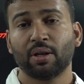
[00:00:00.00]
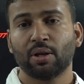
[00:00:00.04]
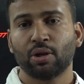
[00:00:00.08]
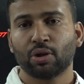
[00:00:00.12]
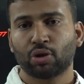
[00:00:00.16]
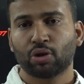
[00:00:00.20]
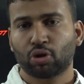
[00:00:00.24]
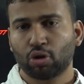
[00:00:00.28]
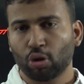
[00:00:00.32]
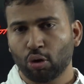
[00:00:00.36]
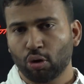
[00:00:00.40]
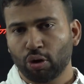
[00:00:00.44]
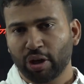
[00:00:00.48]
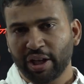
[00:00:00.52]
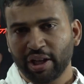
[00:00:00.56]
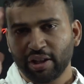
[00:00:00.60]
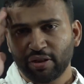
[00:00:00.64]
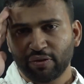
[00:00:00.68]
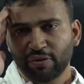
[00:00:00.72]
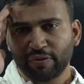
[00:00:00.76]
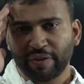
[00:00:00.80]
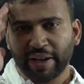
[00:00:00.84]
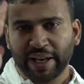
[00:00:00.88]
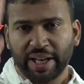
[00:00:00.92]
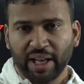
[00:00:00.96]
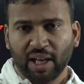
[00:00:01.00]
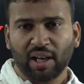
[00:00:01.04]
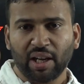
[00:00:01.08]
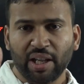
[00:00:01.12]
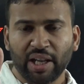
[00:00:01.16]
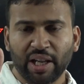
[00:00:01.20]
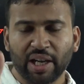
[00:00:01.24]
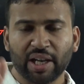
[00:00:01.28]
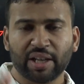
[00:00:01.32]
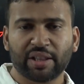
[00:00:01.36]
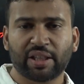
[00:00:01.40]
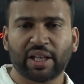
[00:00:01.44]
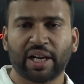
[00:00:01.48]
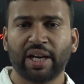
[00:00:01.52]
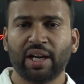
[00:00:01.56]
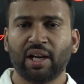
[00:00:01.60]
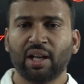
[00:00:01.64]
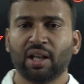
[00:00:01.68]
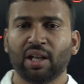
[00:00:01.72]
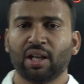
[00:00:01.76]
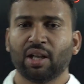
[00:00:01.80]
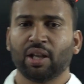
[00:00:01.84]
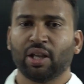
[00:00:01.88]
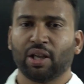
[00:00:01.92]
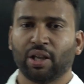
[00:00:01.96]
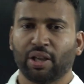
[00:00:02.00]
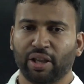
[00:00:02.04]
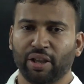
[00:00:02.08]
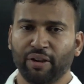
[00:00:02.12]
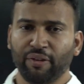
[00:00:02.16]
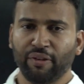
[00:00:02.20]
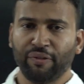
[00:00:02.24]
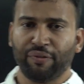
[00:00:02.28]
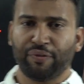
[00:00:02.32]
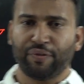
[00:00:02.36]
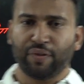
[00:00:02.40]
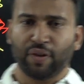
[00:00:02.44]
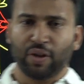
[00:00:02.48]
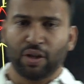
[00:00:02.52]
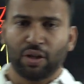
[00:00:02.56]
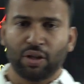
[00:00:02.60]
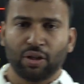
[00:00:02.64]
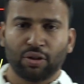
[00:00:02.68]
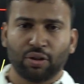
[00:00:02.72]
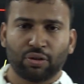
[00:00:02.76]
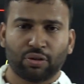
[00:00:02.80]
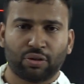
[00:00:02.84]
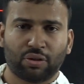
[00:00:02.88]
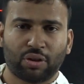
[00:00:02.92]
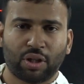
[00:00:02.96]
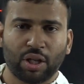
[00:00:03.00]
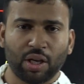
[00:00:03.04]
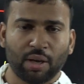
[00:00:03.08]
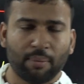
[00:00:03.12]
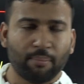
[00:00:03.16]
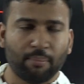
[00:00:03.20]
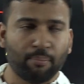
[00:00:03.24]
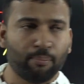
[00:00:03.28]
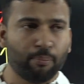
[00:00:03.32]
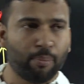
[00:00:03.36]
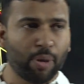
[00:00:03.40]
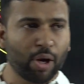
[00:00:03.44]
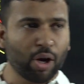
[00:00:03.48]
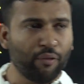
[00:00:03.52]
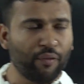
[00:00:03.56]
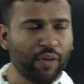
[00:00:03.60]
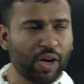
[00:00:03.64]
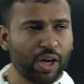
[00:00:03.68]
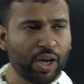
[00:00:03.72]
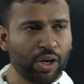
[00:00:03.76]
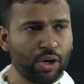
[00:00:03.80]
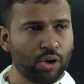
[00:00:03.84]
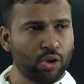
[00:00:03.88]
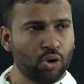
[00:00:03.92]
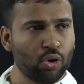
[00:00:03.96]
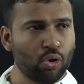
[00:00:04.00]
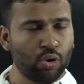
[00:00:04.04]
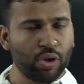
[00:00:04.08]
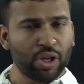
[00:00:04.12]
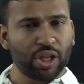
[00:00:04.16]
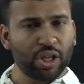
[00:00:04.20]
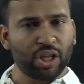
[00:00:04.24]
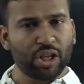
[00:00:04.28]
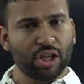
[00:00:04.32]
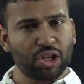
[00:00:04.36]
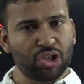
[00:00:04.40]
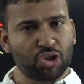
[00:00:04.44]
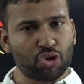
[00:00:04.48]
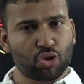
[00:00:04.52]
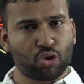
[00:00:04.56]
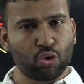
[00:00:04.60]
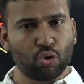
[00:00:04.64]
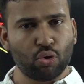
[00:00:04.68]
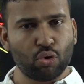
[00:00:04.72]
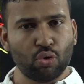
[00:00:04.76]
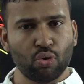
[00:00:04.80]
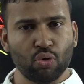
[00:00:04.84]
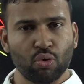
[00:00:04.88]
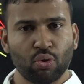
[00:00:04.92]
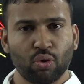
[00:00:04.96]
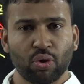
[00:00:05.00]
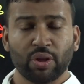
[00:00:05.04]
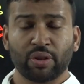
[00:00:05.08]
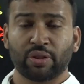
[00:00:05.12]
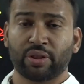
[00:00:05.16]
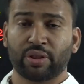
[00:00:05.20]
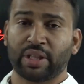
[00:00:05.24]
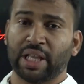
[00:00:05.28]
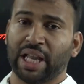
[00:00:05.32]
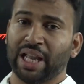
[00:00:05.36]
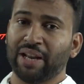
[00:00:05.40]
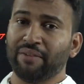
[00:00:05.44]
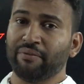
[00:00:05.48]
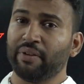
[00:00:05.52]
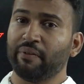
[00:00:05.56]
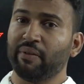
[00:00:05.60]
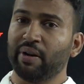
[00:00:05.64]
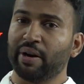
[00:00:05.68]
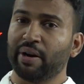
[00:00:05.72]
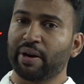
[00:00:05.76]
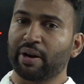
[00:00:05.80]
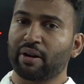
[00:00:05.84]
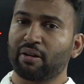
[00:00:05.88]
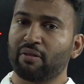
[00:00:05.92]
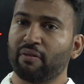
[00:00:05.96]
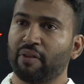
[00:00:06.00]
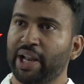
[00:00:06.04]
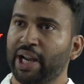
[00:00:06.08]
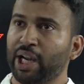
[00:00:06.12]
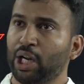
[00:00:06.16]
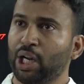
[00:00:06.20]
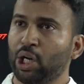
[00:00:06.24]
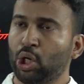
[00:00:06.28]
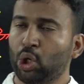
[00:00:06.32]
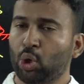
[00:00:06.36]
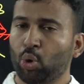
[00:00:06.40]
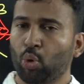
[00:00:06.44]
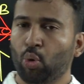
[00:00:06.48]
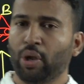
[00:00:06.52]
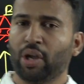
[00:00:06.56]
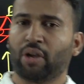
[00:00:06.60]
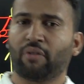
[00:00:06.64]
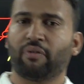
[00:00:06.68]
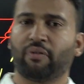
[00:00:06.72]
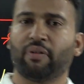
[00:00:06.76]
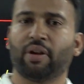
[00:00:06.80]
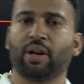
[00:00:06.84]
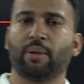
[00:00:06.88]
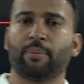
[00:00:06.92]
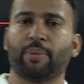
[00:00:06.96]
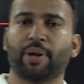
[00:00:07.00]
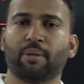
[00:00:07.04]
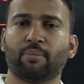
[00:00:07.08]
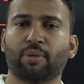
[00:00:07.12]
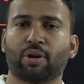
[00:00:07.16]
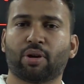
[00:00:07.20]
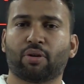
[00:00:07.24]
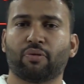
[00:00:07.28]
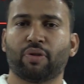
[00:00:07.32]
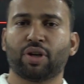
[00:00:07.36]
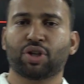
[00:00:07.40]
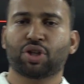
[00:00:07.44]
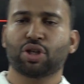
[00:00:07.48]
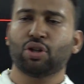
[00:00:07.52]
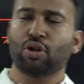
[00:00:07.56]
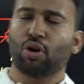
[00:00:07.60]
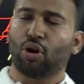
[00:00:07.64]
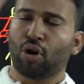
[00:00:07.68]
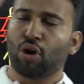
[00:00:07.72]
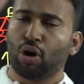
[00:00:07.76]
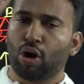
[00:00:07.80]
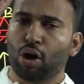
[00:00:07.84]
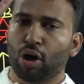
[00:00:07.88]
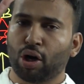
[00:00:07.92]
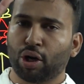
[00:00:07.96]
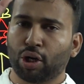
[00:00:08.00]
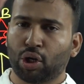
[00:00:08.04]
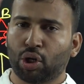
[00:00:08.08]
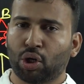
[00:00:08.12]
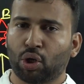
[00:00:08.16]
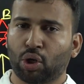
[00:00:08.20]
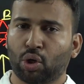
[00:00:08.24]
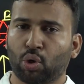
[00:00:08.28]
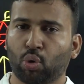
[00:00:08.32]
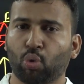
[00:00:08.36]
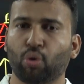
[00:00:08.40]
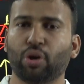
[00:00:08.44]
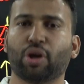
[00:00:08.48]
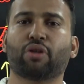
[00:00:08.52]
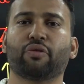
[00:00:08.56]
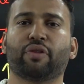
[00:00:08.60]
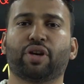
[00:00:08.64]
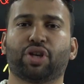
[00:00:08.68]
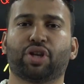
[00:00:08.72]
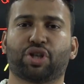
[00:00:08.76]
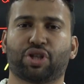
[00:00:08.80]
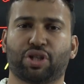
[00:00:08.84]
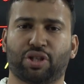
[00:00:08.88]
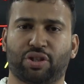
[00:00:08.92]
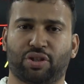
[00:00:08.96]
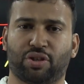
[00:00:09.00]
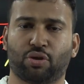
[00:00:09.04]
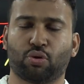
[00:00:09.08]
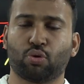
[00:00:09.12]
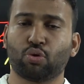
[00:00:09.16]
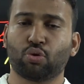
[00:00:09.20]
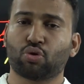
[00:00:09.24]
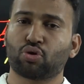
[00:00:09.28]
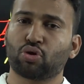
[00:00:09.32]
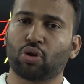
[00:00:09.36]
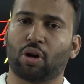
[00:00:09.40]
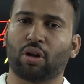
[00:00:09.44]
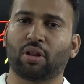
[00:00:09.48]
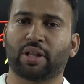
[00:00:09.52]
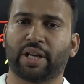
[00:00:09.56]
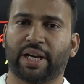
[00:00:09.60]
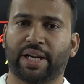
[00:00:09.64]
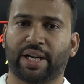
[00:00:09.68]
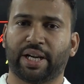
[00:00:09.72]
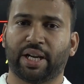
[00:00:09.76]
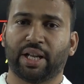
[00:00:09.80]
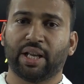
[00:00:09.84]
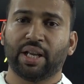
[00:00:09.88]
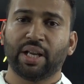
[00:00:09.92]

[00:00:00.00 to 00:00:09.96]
So it is very clear that if the number of unknown is 2, then we will require 2 equilibrium equations or 2 equations to solve that.